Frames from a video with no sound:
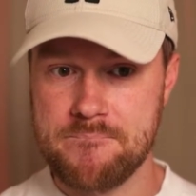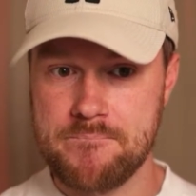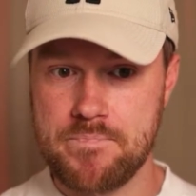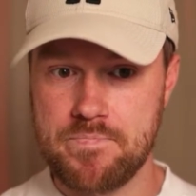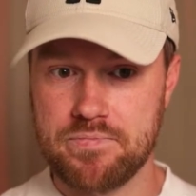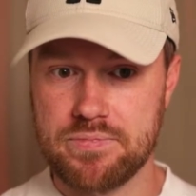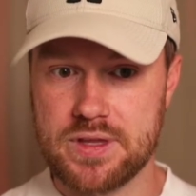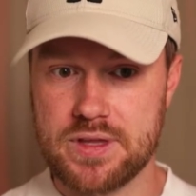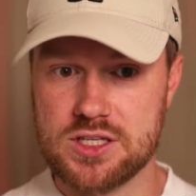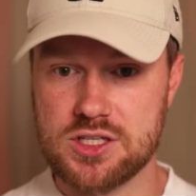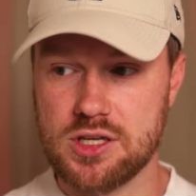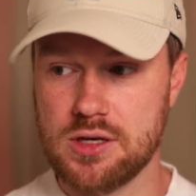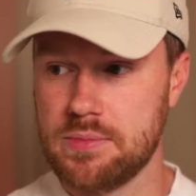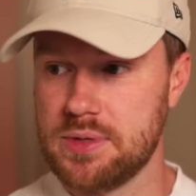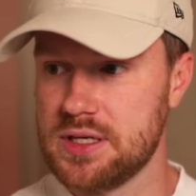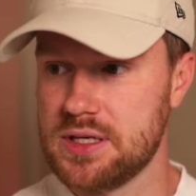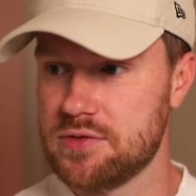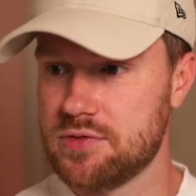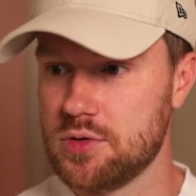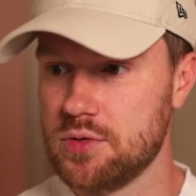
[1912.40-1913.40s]
It's going to be
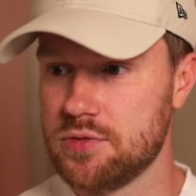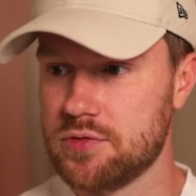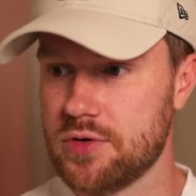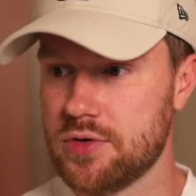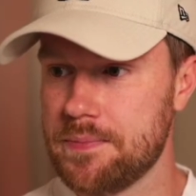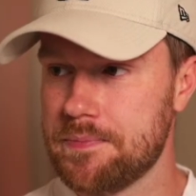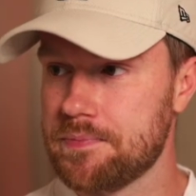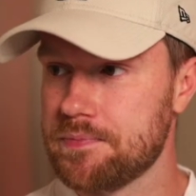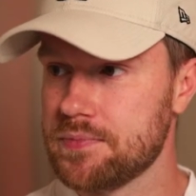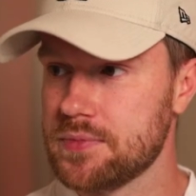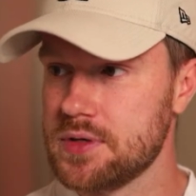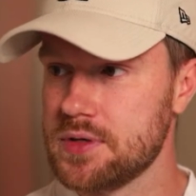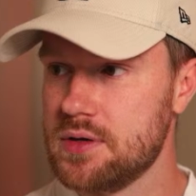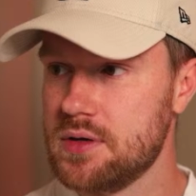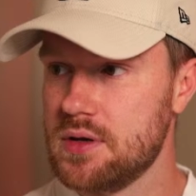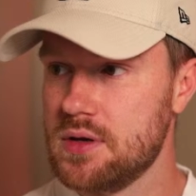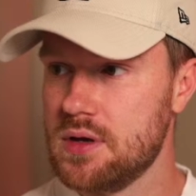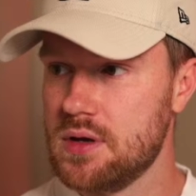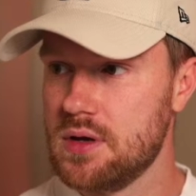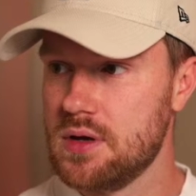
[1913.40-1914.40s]
difficult for him.
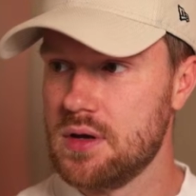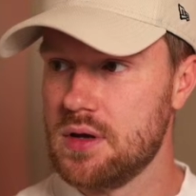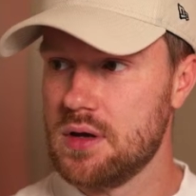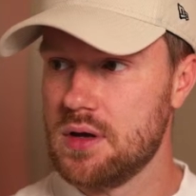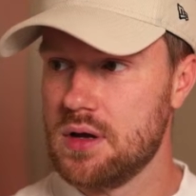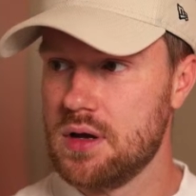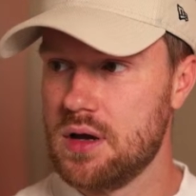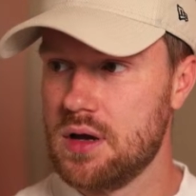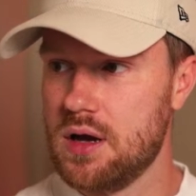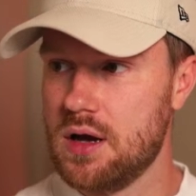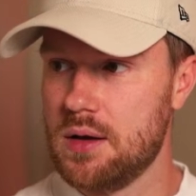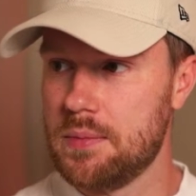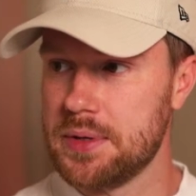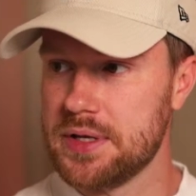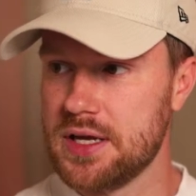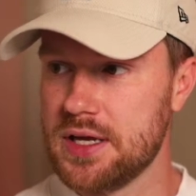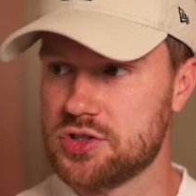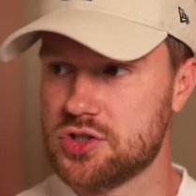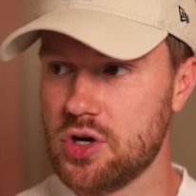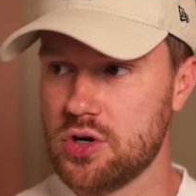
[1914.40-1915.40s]
But
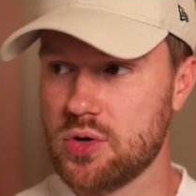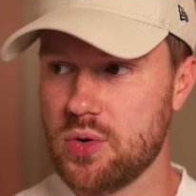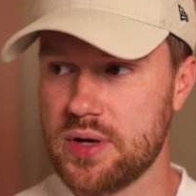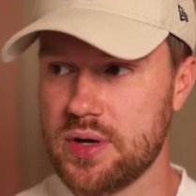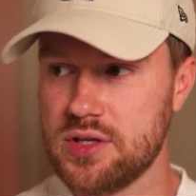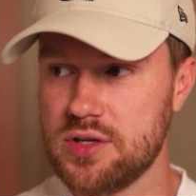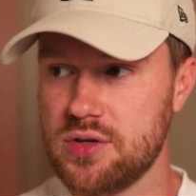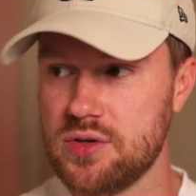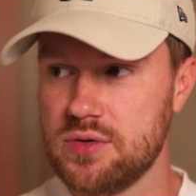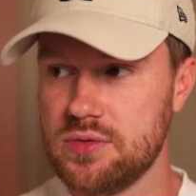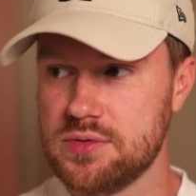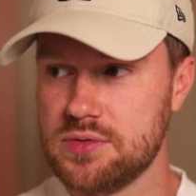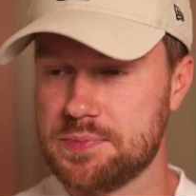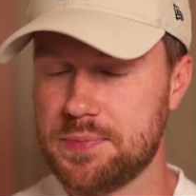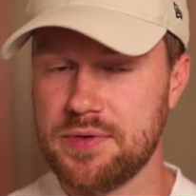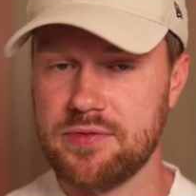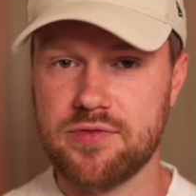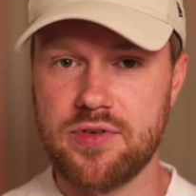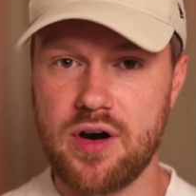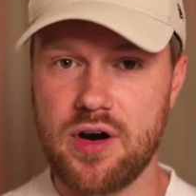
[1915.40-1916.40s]
yeah, Zhou Guanyu's
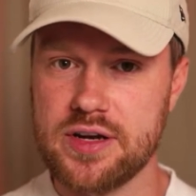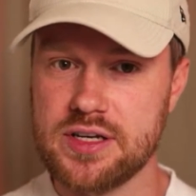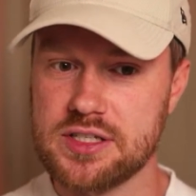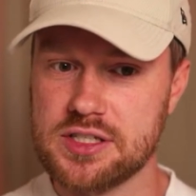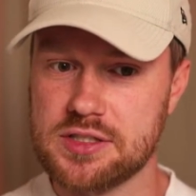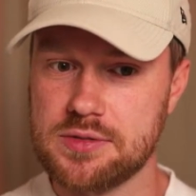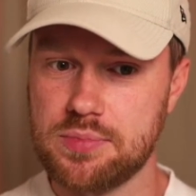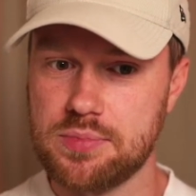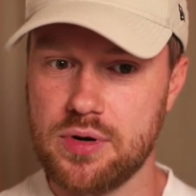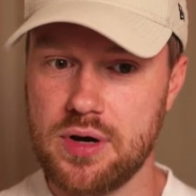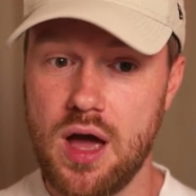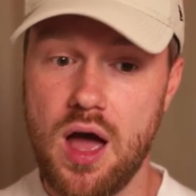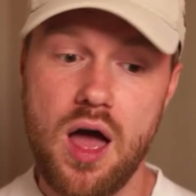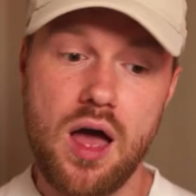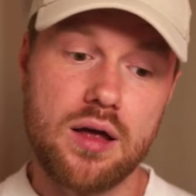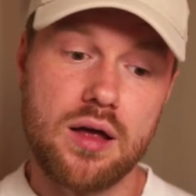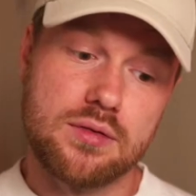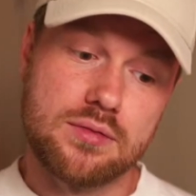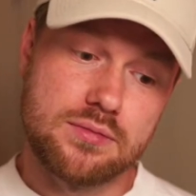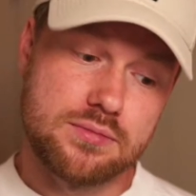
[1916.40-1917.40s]
been very disappointed.
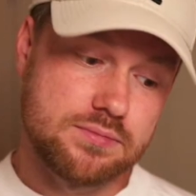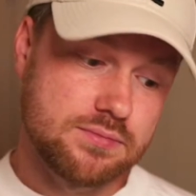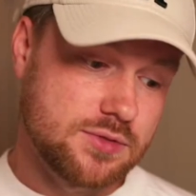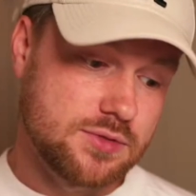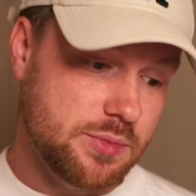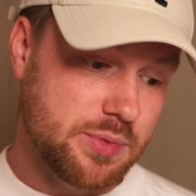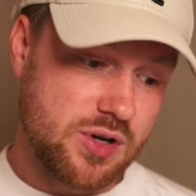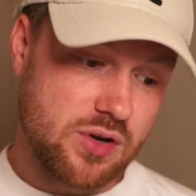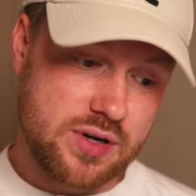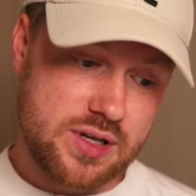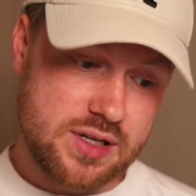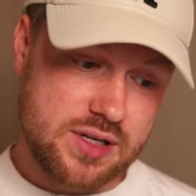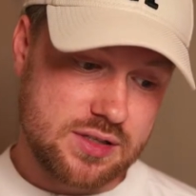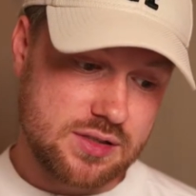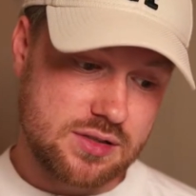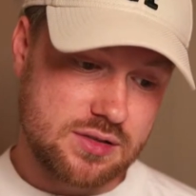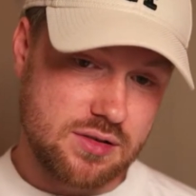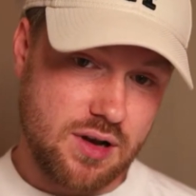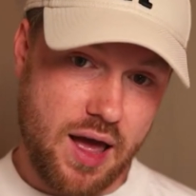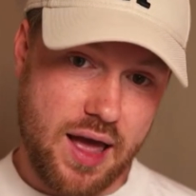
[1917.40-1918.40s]
To be
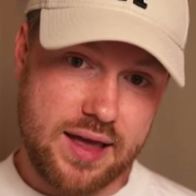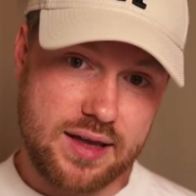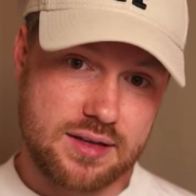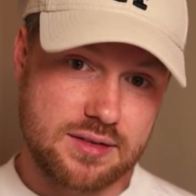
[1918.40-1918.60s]
honest, like,